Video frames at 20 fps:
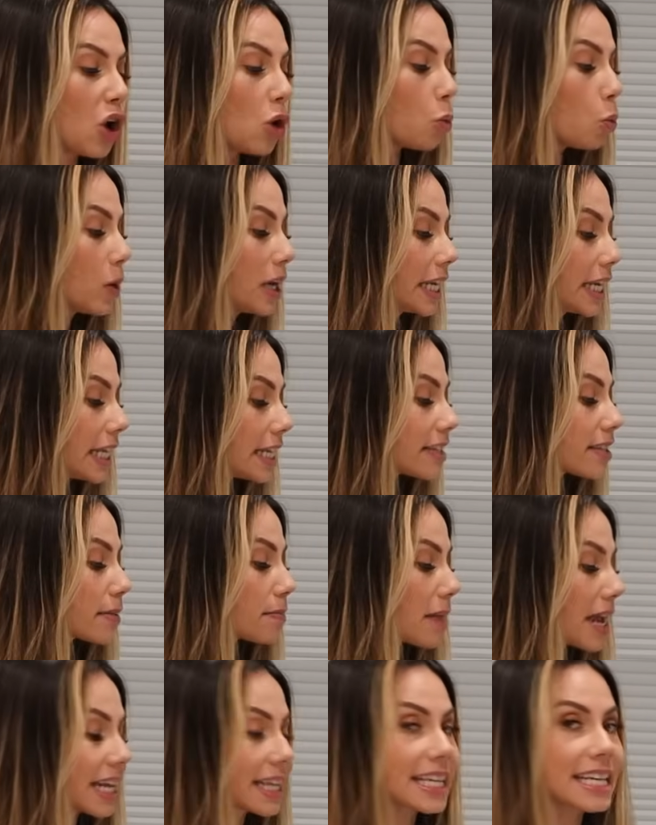We need to
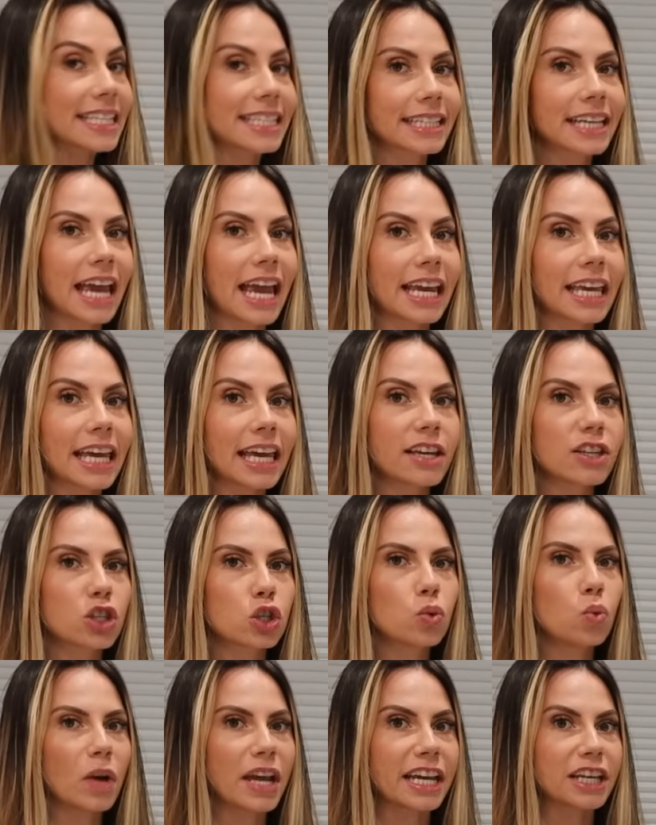make this cake
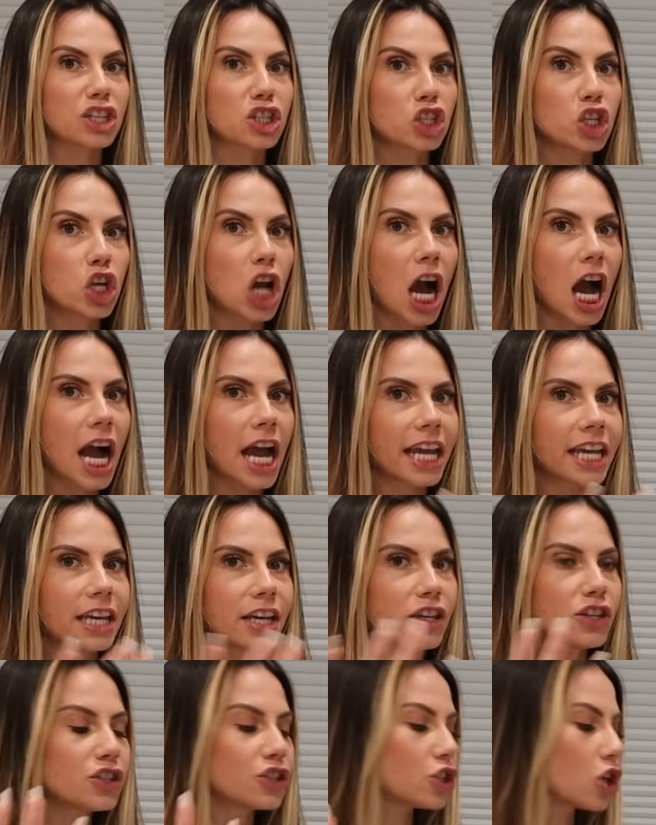into a
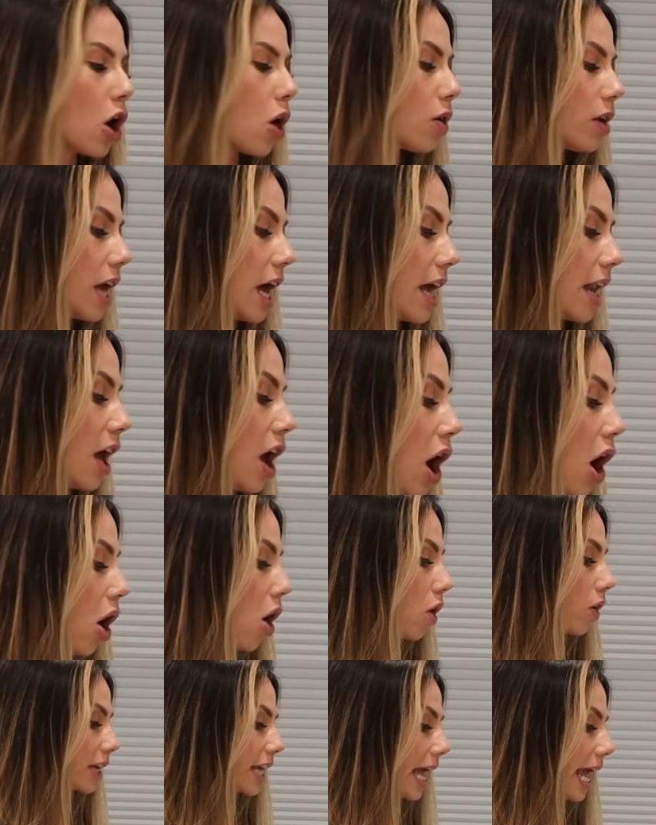giant donut.
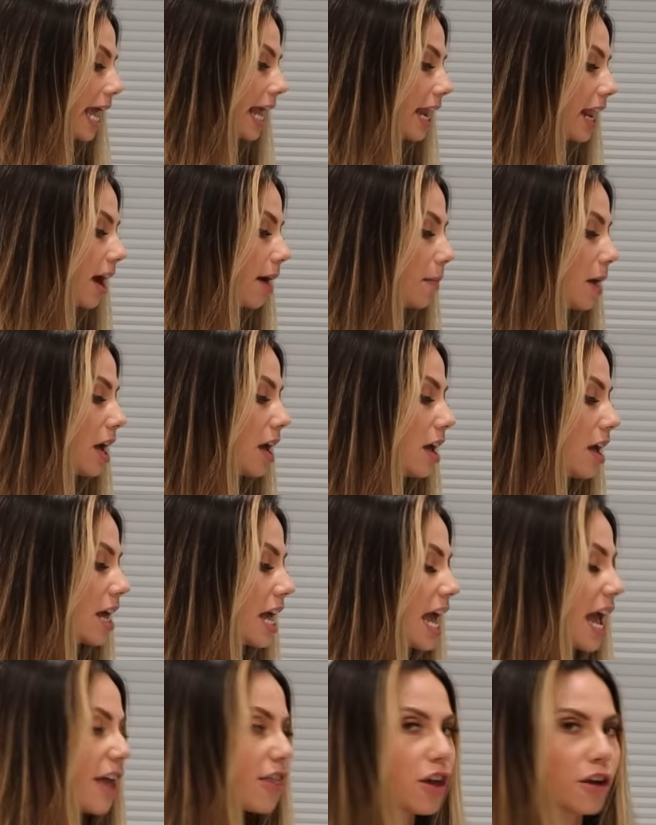Okay, Llama?
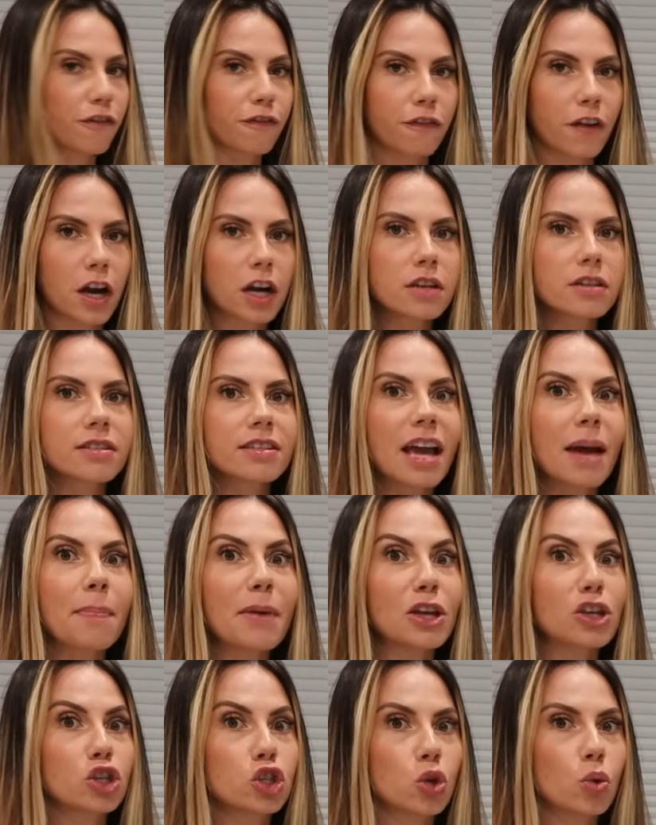And the first
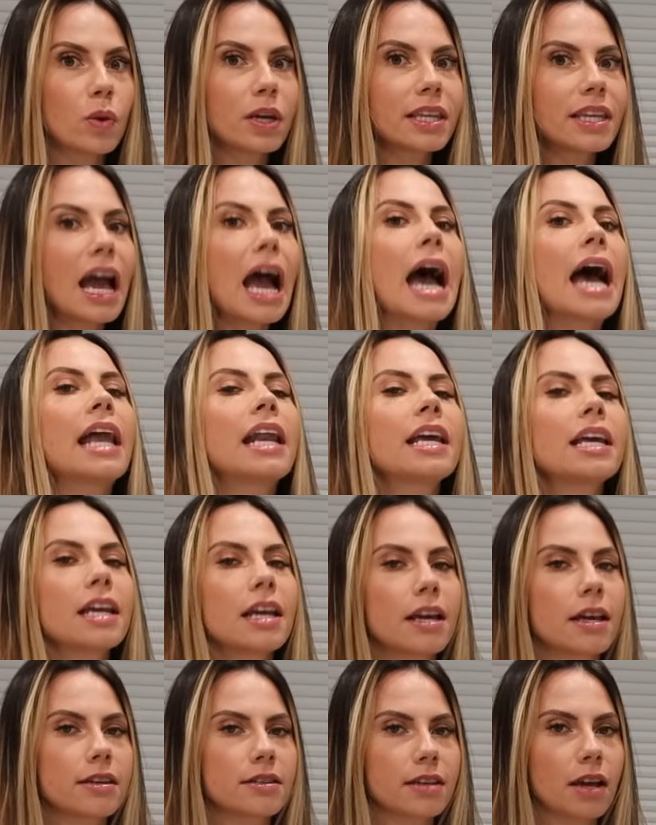step in doing that
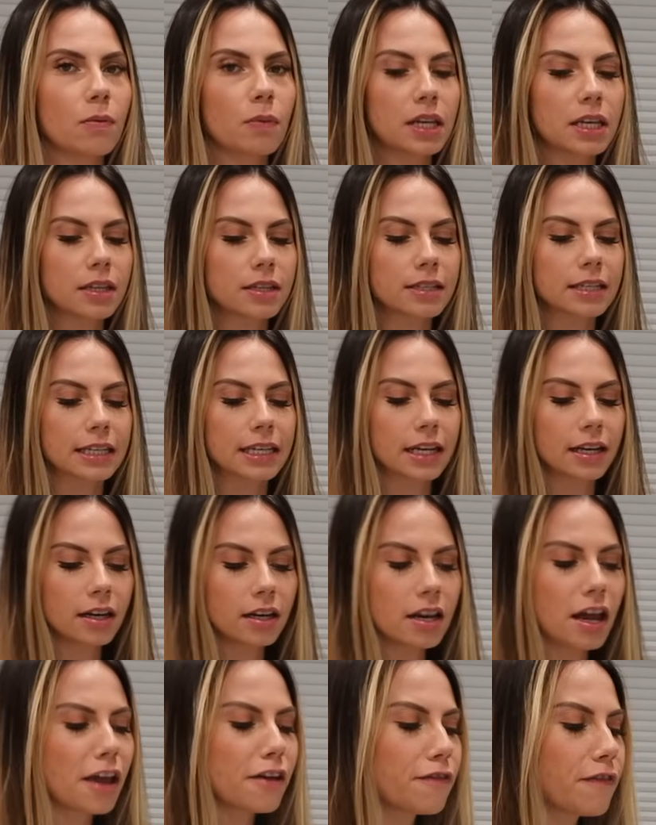is that we need to get
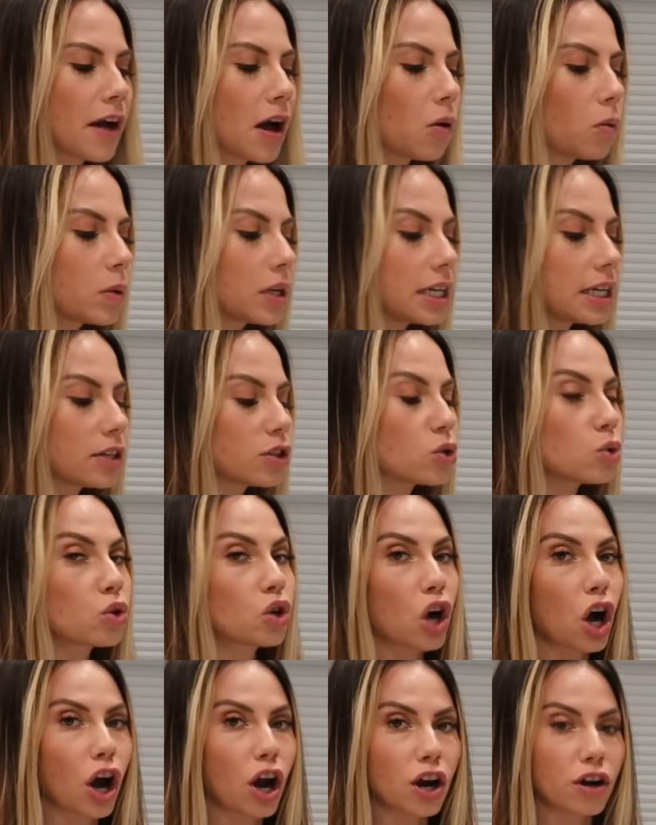a knife out. We need to
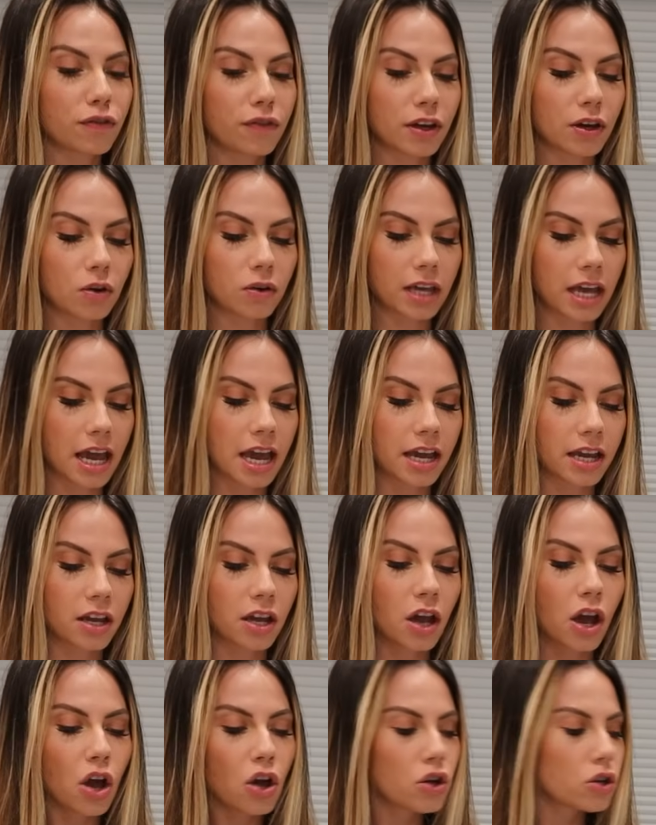carve it,
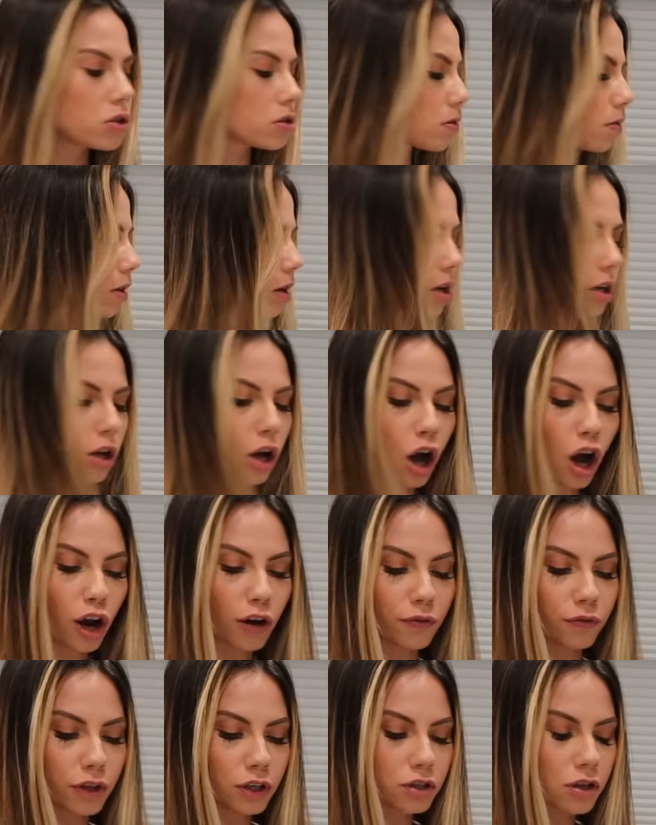okay? So we're gonna
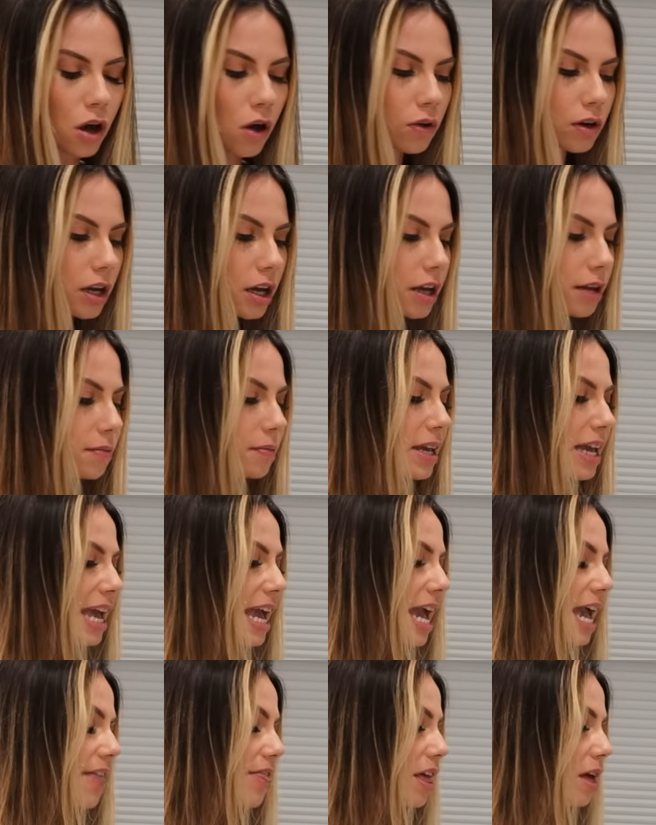carve the donut,
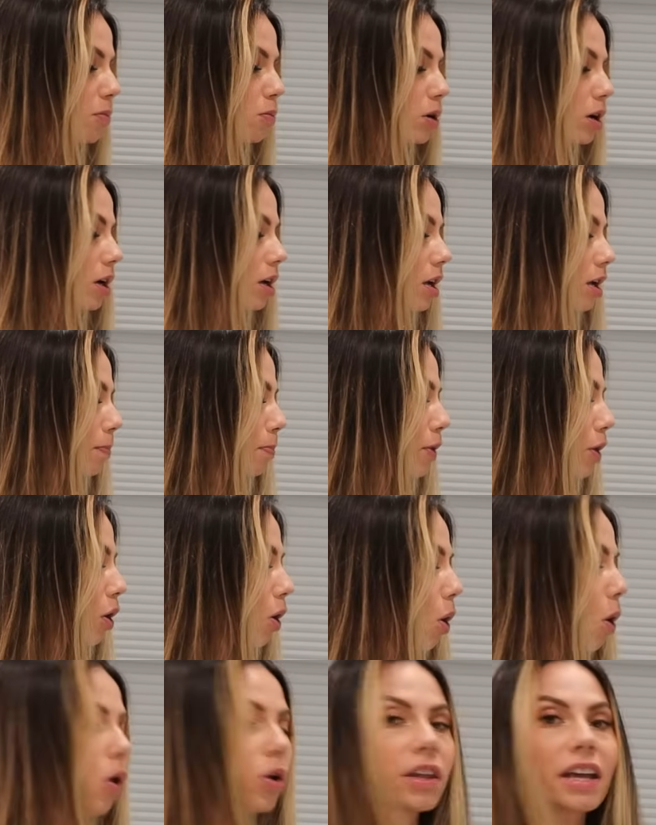and then we're gonna put
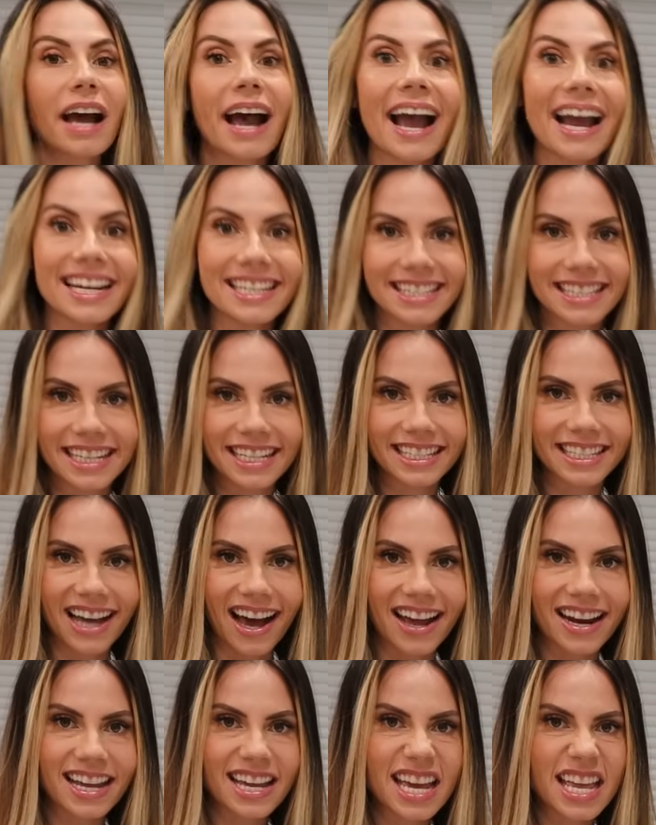all the icings
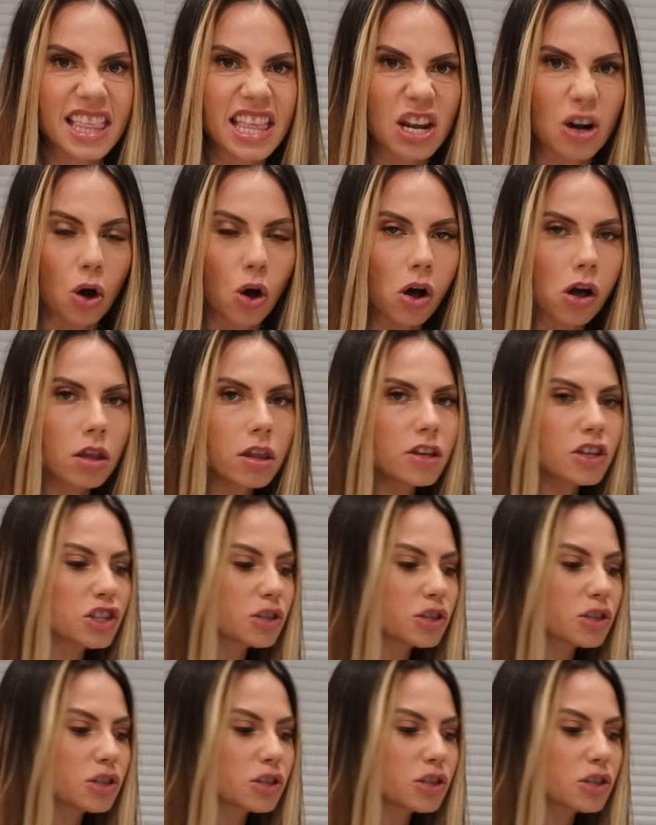on it, and then all the